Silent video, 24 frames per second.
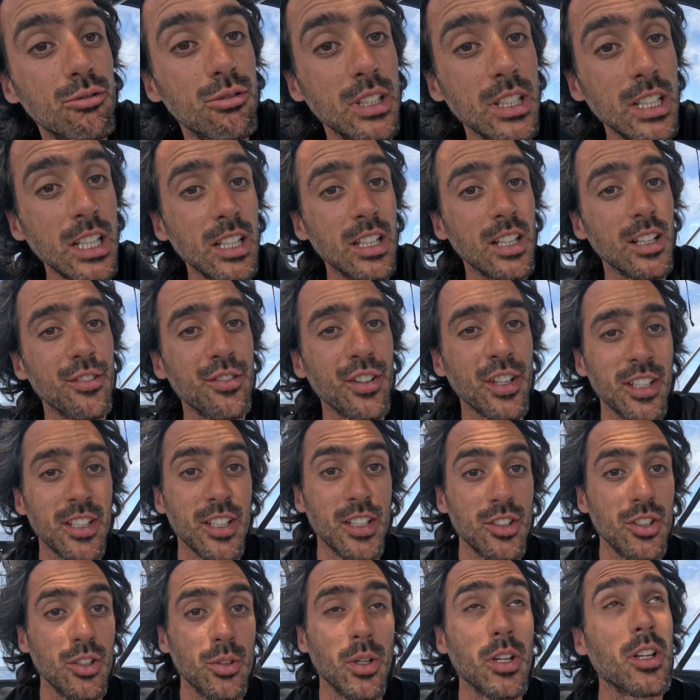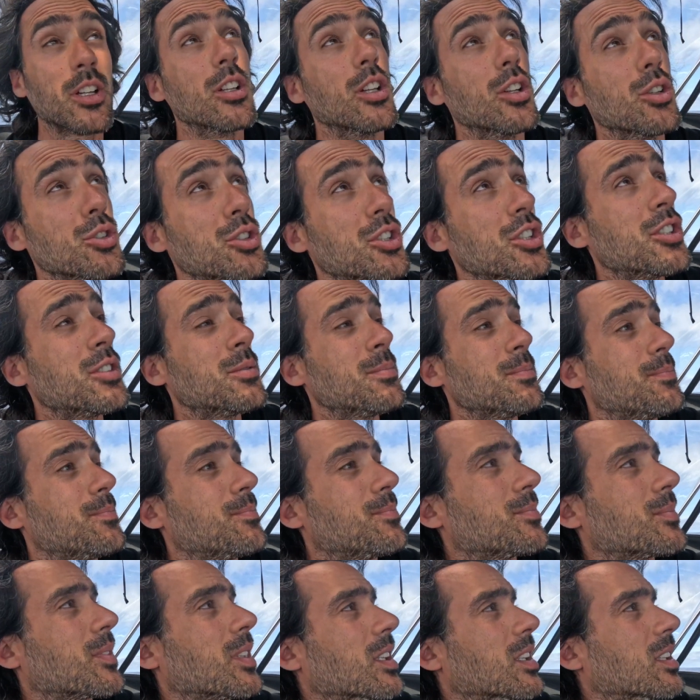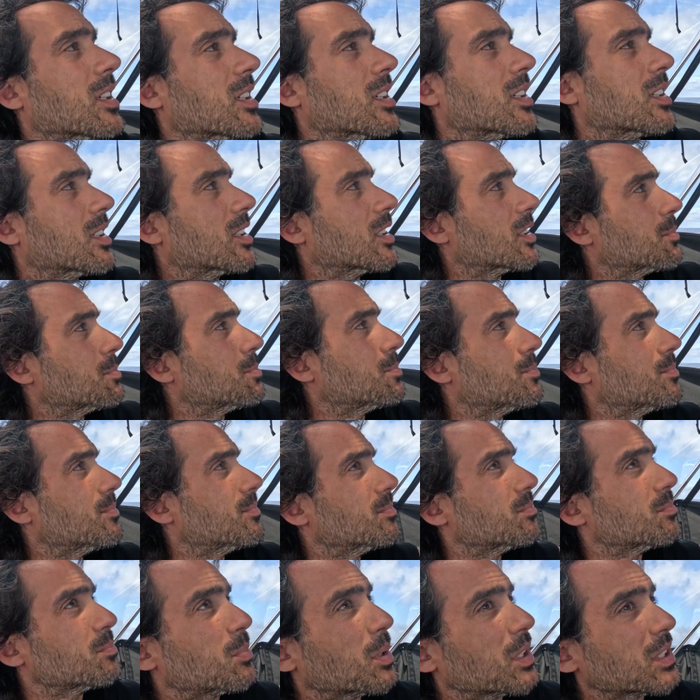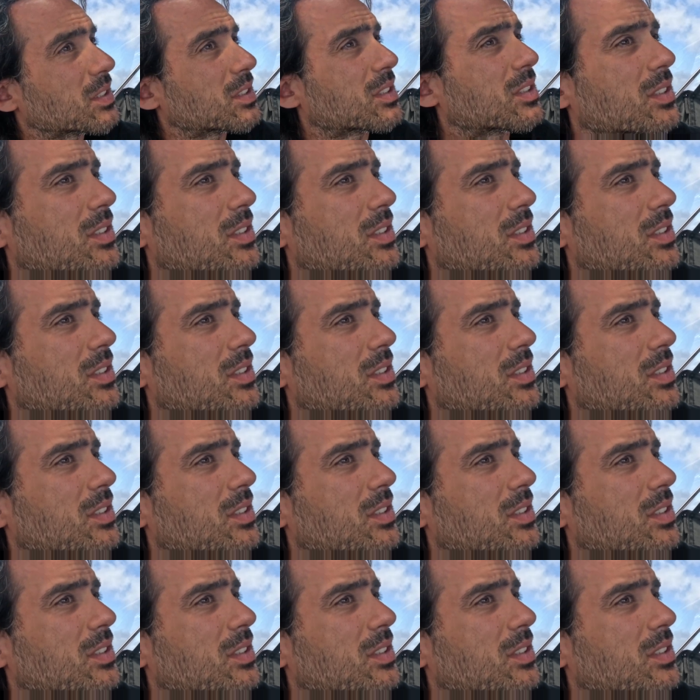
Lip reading: Really loving the new enclosure, but